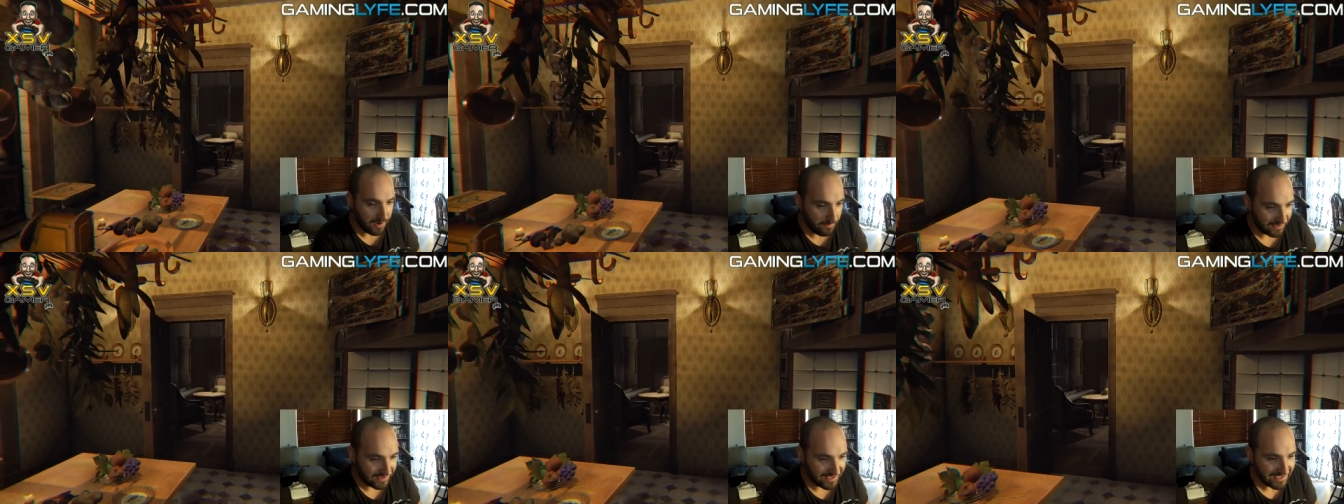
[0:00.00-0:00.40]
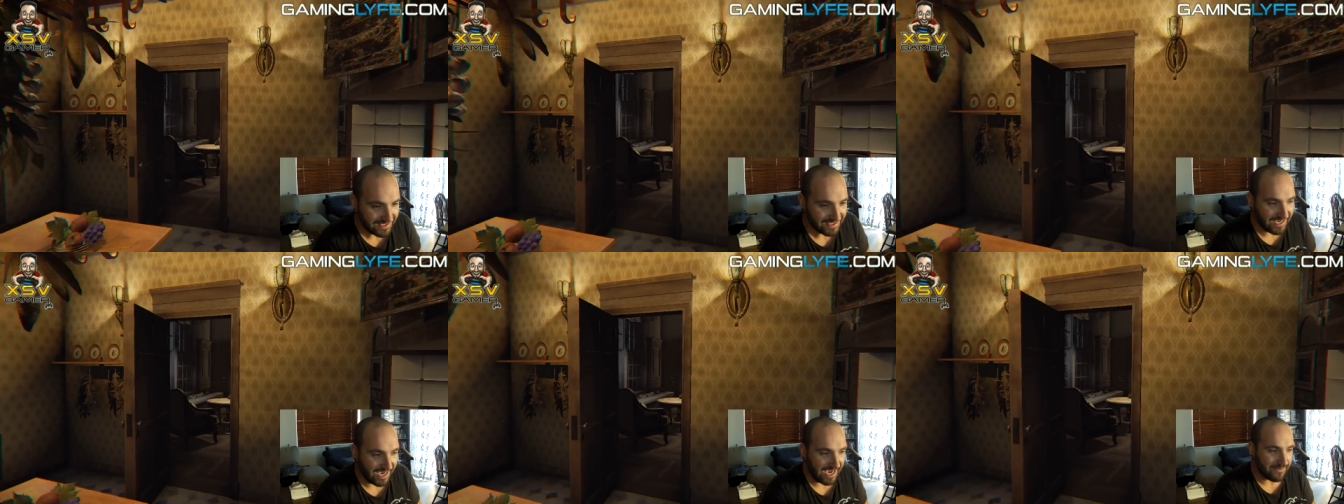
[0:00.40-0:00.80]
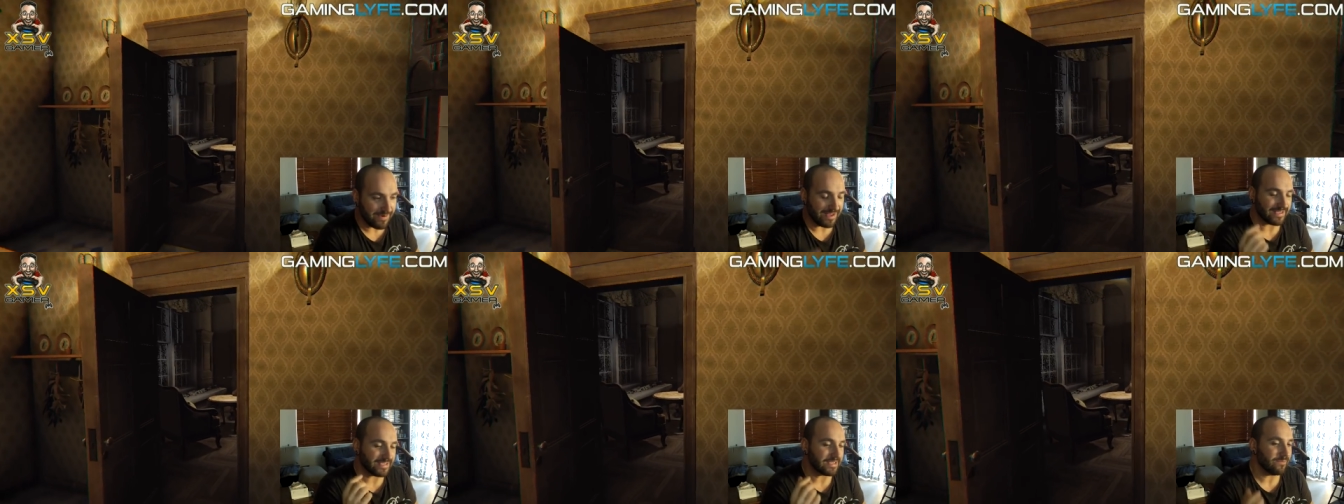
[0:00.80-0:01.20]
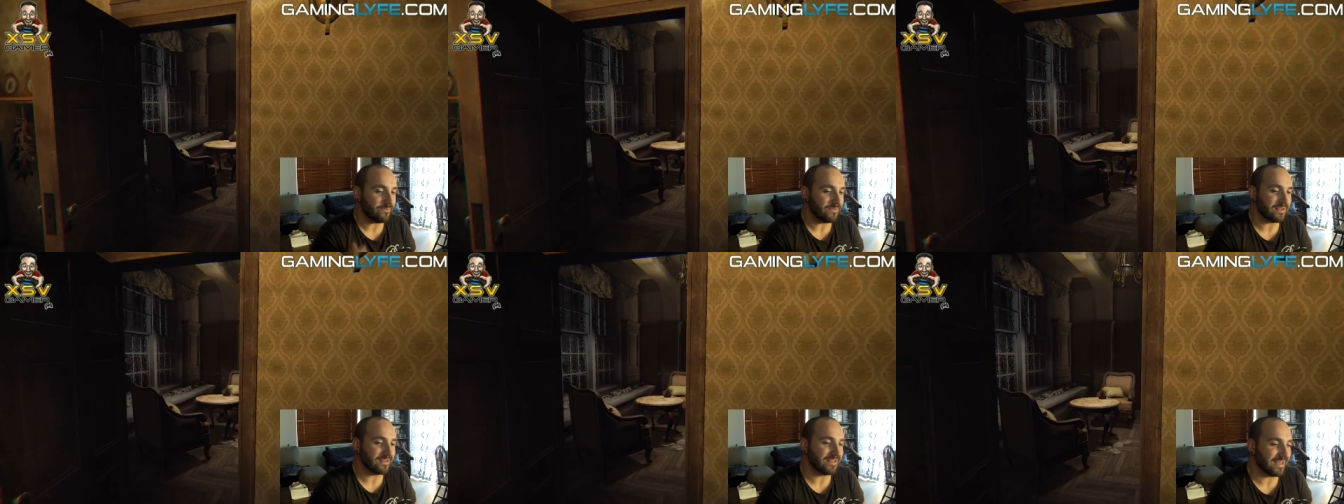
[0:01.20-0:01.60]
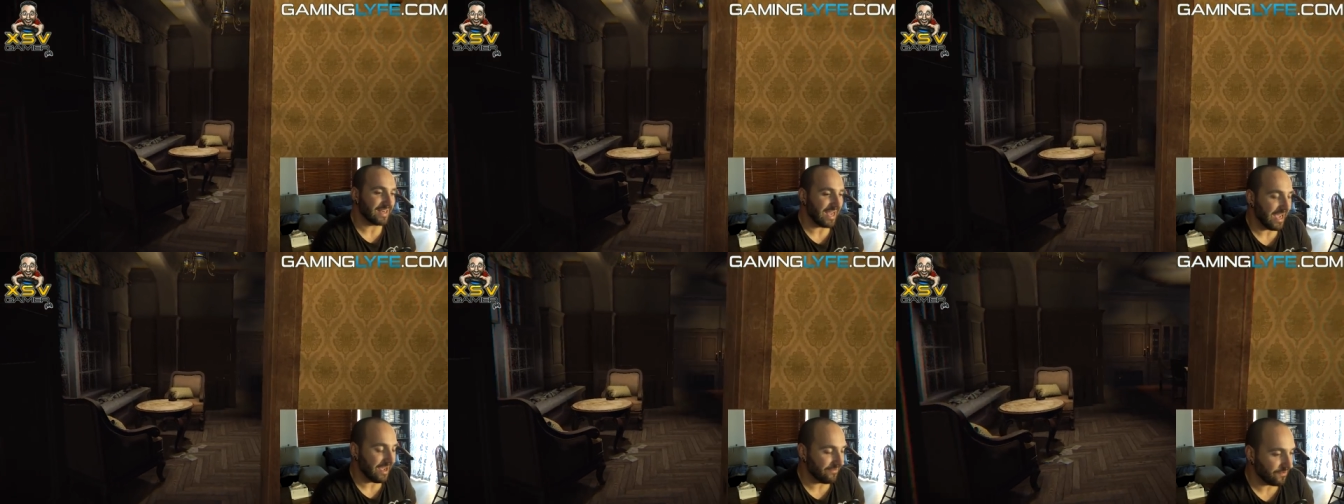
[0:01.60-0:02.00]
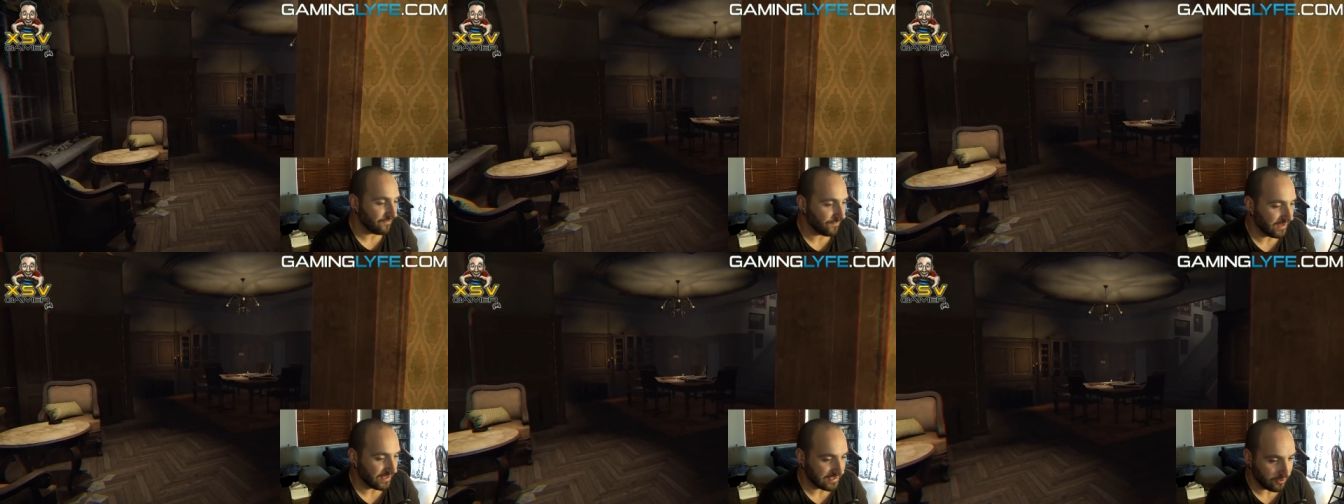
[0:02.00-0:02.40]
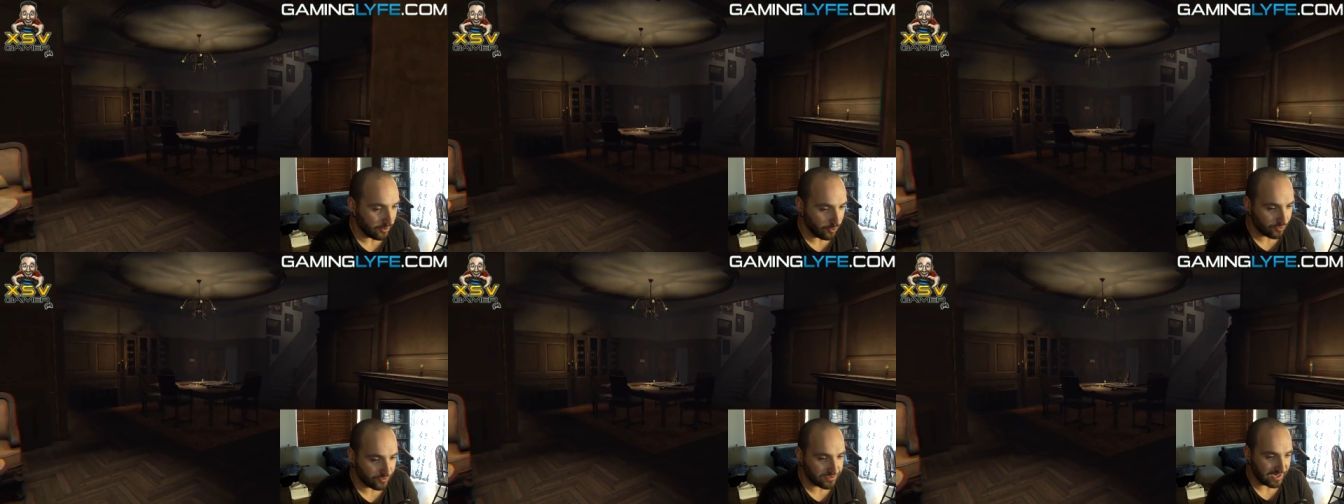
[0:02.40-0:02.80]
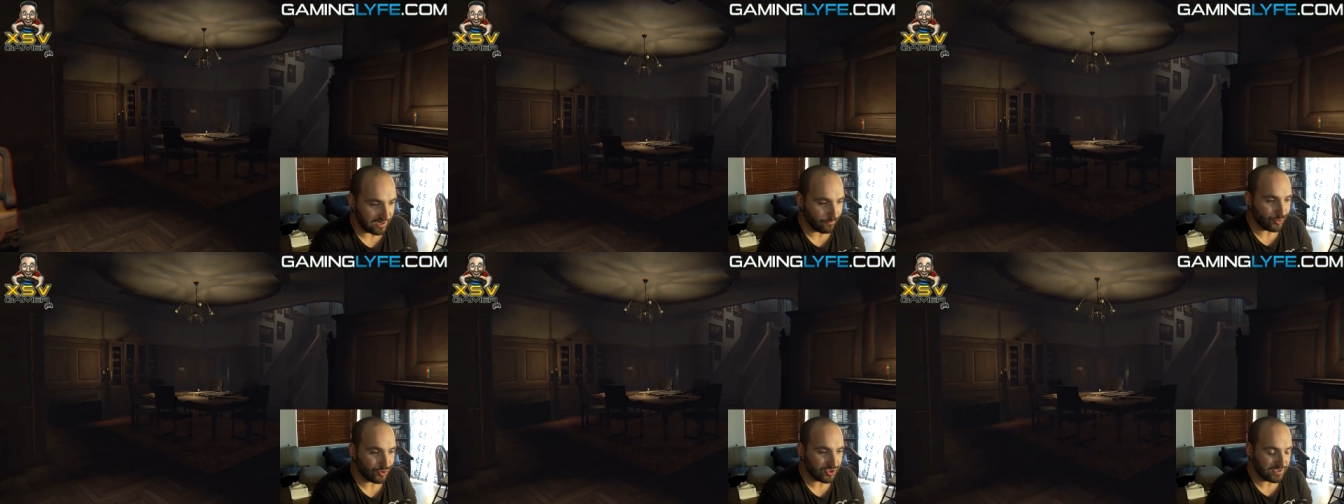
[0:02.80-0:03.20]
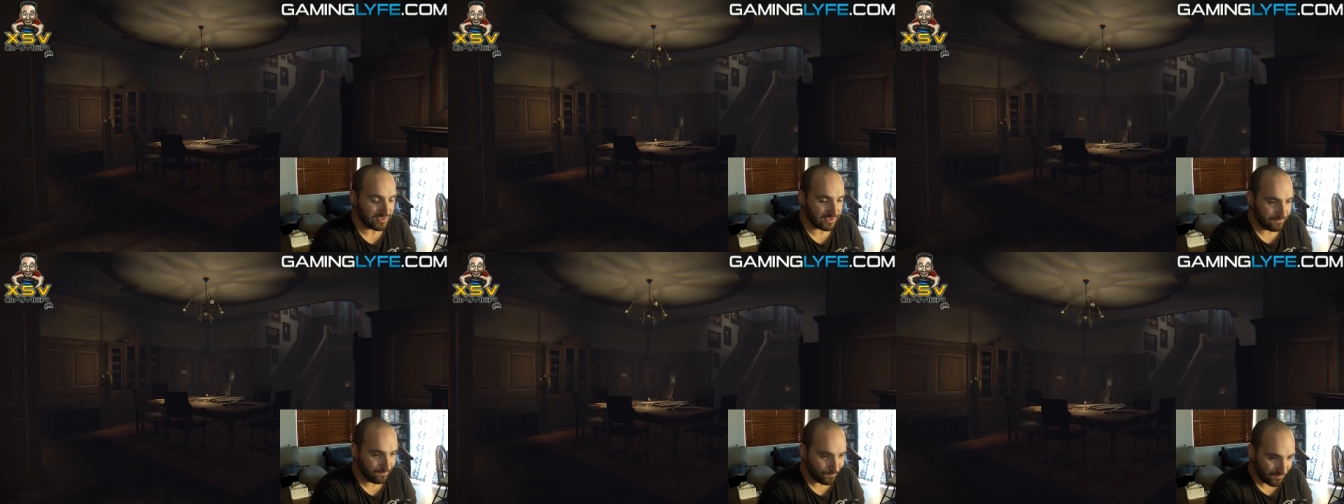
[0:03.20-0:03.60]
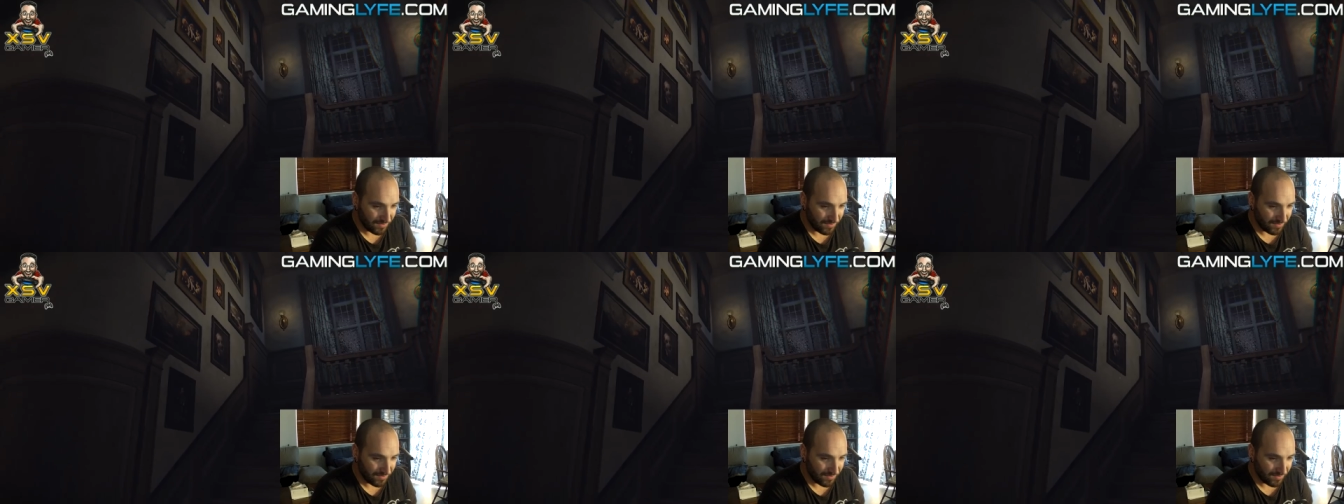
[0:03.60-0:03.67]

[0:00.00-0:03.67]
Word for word: But this game had something that I haven't felt in a long time, which is